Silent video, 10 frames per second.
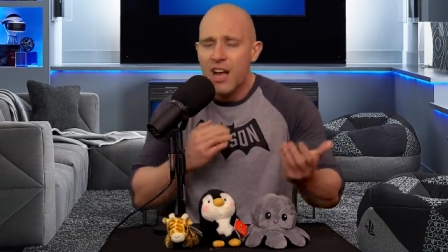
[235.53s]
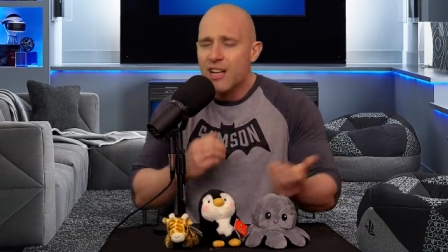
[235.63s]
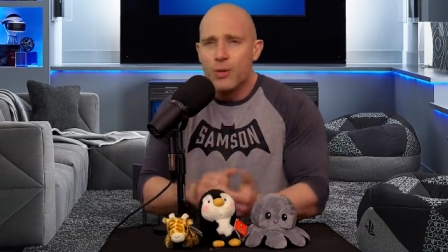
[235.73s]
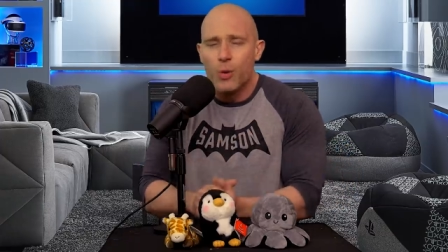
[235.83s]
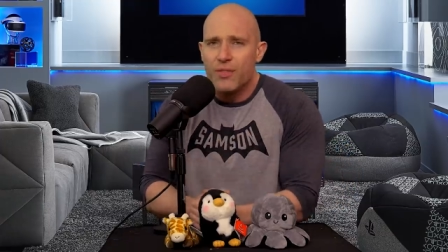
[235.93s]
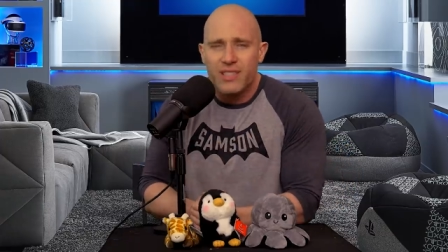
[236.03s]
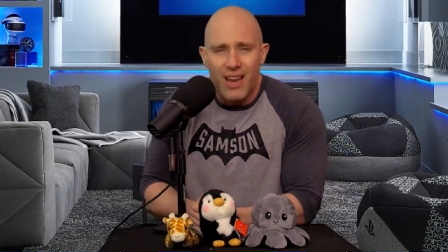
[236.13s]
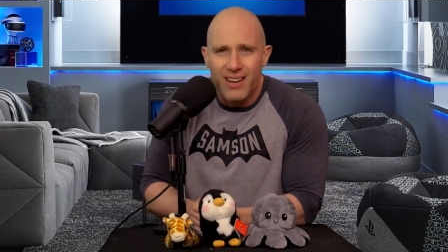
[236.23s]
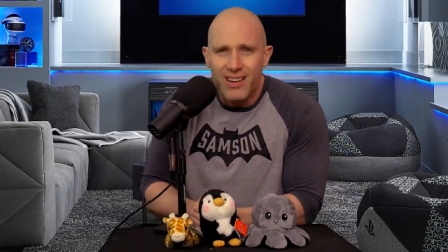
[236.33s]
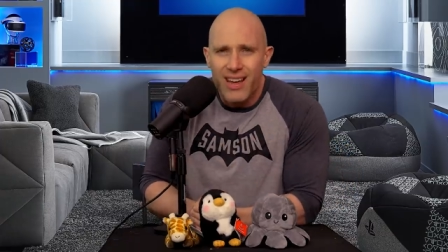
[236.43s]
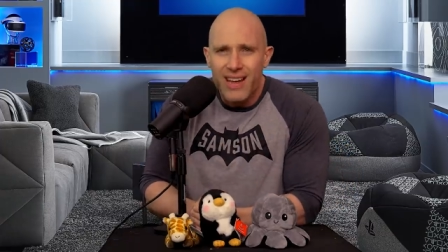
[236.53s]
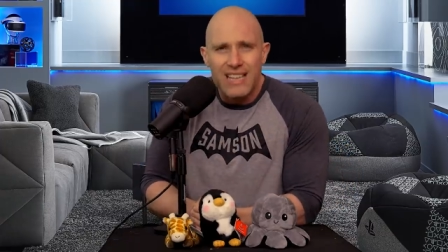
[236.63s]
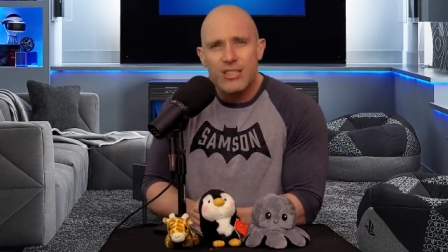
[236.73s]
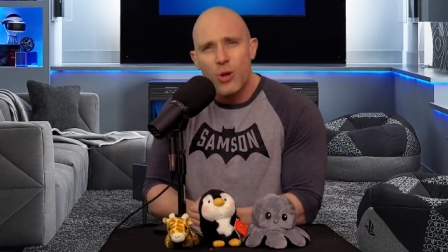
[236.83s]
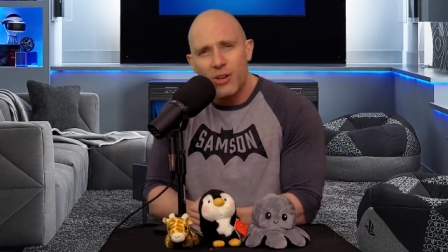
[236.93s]
So all of a sudden,
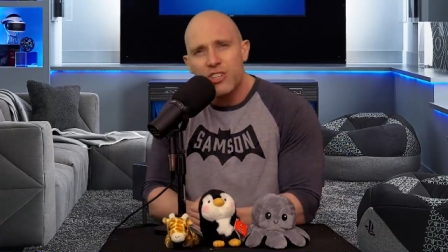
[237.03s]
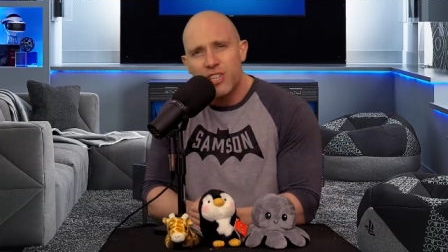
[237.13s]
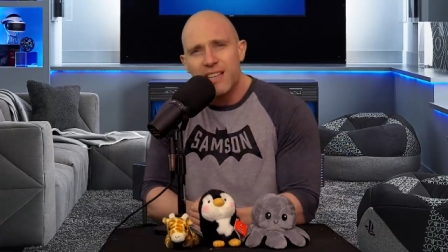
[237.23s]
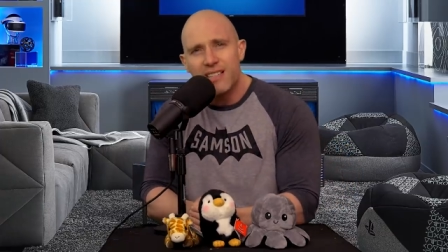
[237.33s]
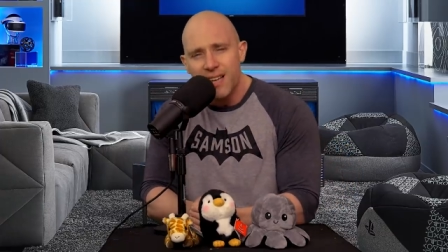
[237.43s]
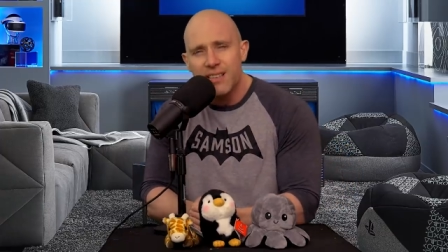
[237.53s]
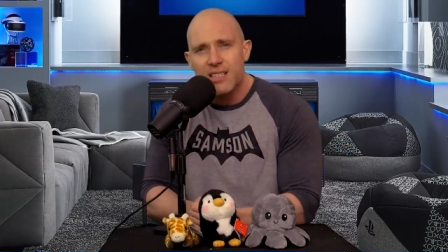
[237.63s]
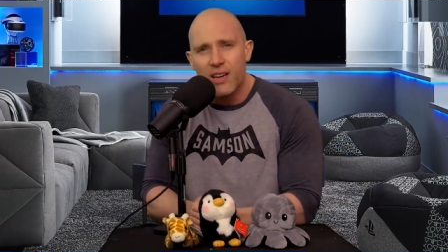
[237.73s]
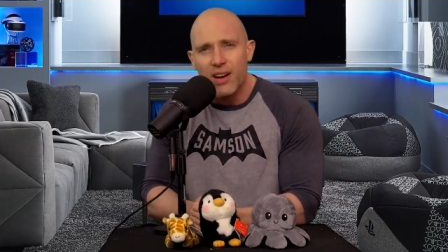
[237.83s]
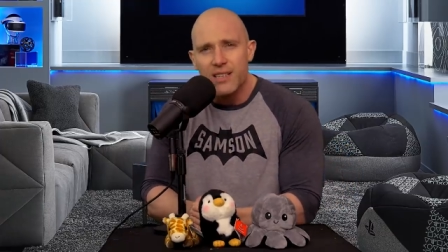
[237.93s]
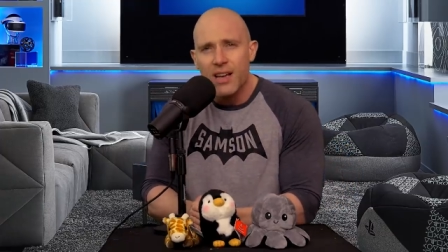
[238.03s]
it's not a chest exercise.